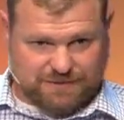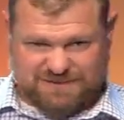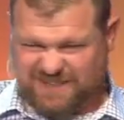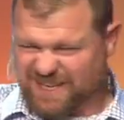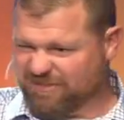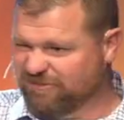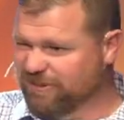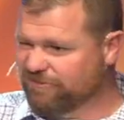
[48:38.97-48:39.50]
It's
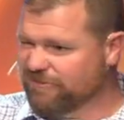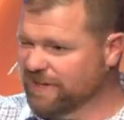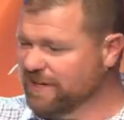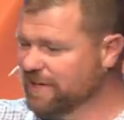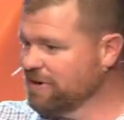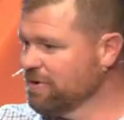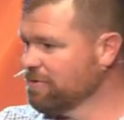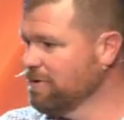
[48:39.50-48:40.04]
like a
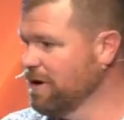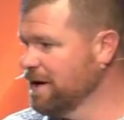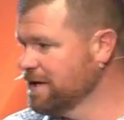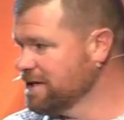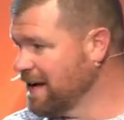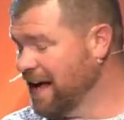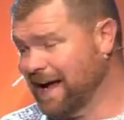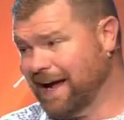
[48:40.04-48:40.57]
15-year
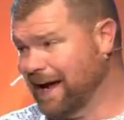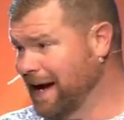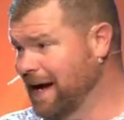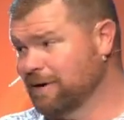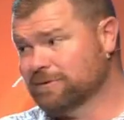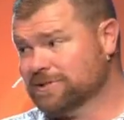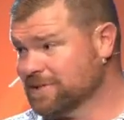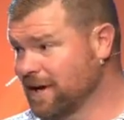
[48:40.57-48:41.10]
run.
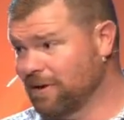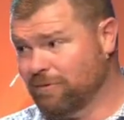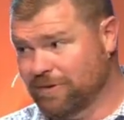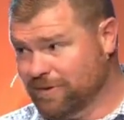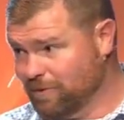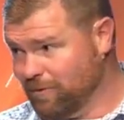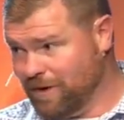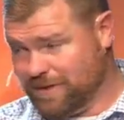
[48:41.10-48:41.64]
I was not
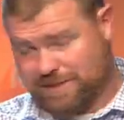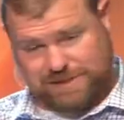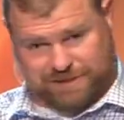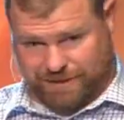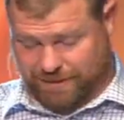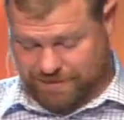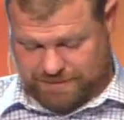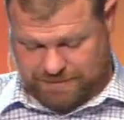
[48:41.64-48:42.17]
one that watched
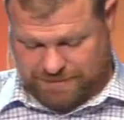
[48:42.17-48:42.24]
it.